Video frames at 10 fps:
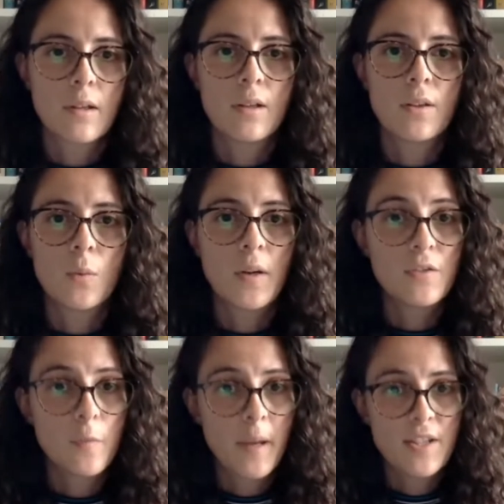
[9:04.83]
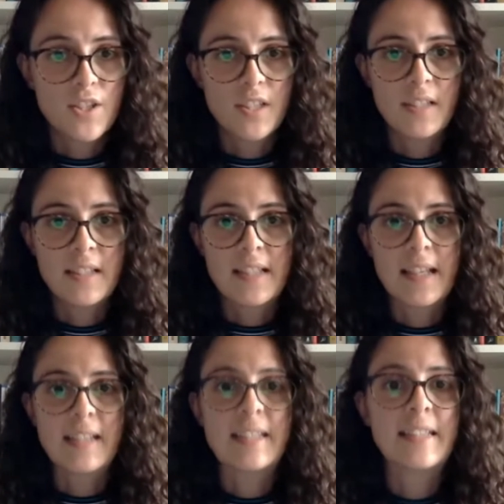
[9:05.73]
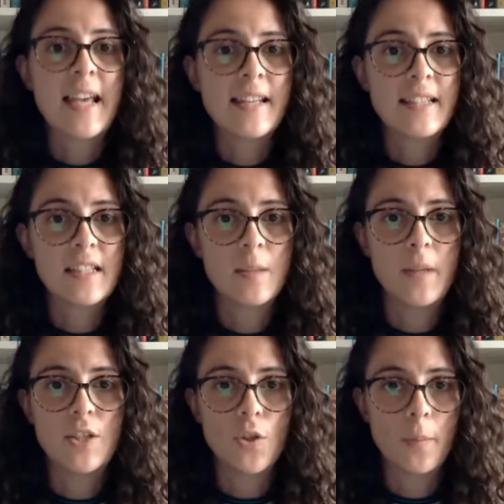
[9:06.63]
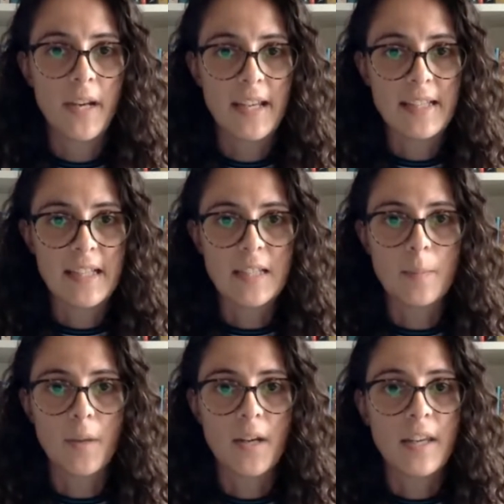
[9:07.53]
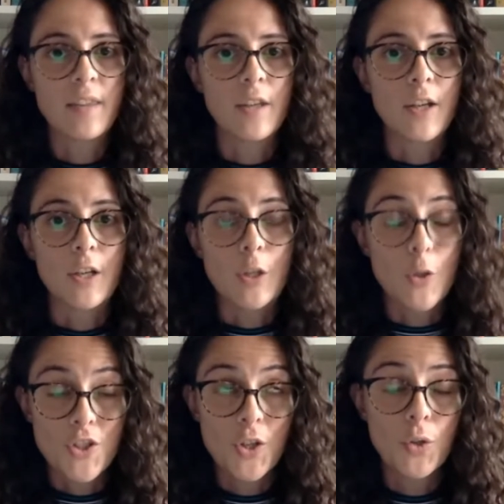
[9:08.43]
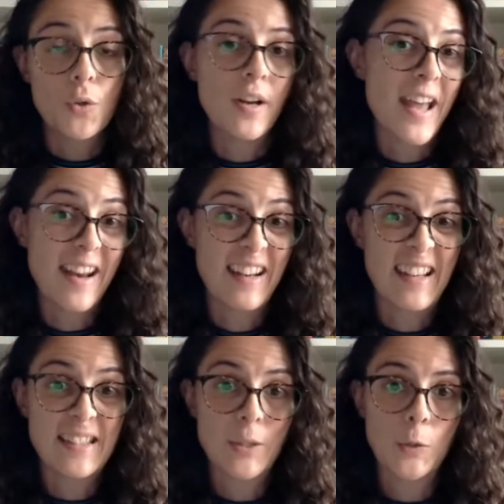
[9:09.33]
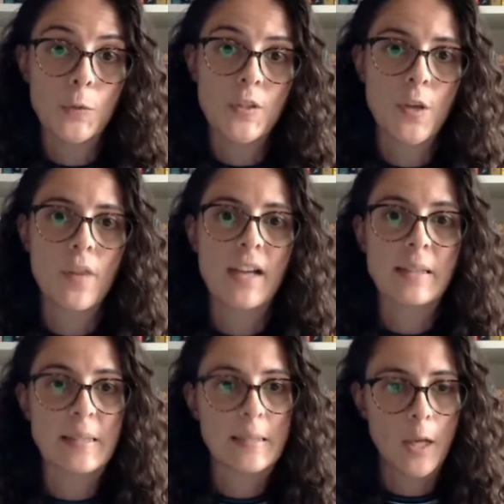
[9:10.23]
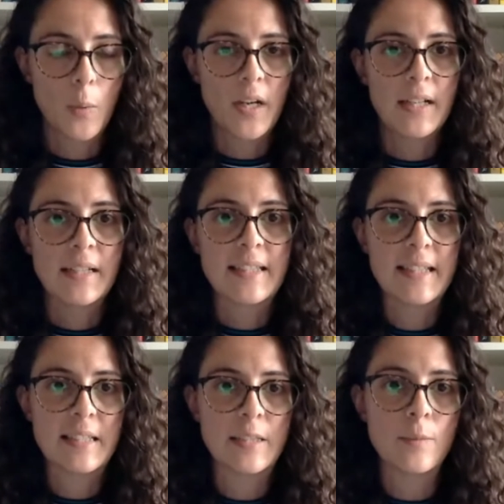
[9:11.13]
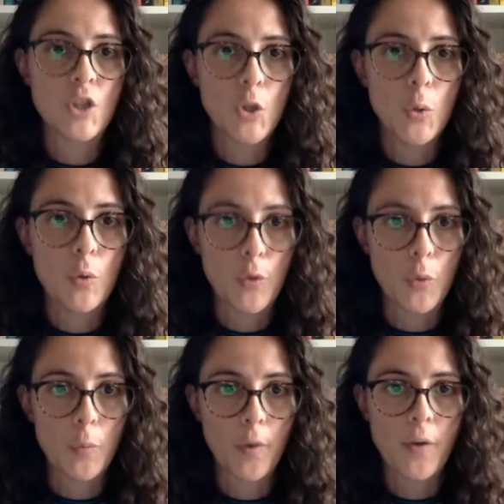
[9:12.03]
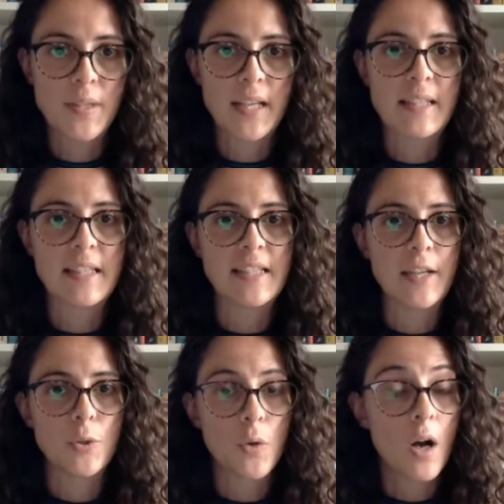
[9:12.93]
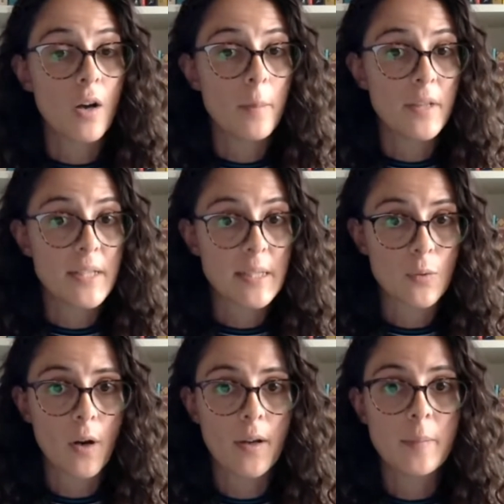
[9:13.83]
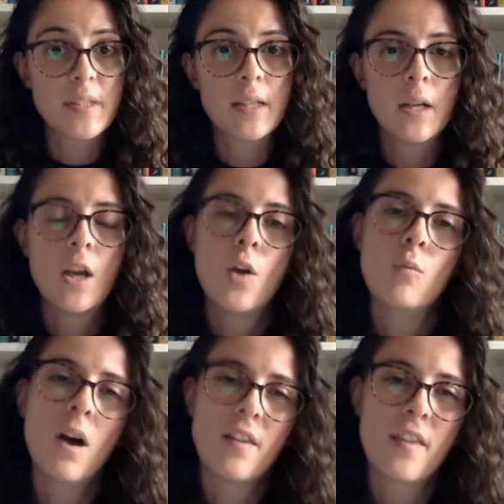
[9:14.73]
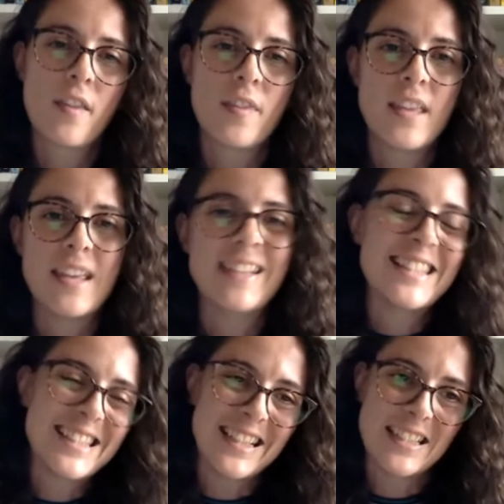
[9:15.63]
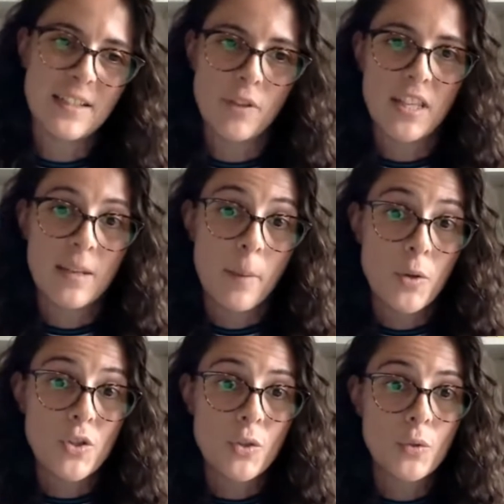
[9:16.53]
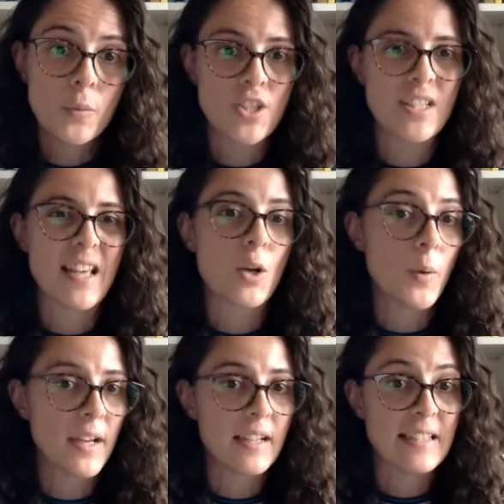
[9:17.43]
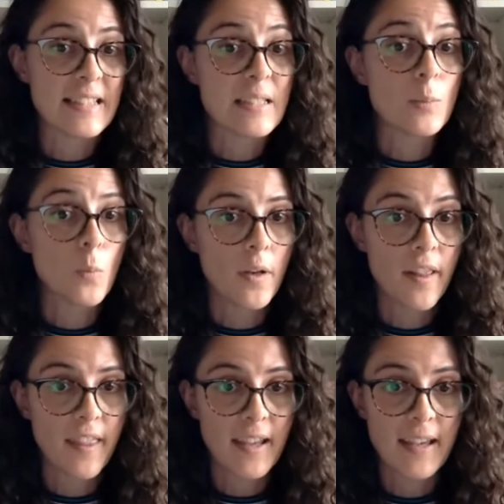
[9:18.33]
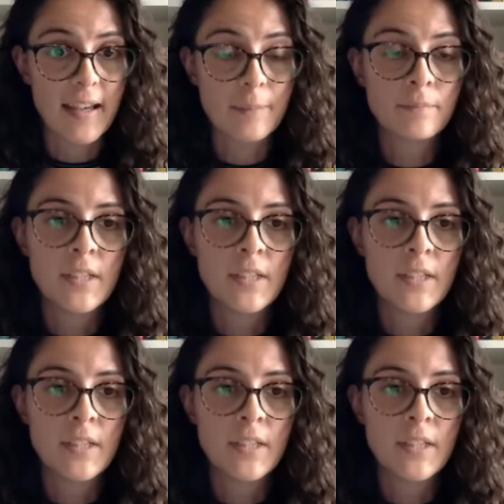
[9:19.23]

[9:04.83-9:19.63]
The world of pensions has tended to be dominated by the logical and analytical, so that slower system 2 thought process that Daniel Kahneman describes, rather than the instinctive and the emotional, which is that quicker system 1 thinking.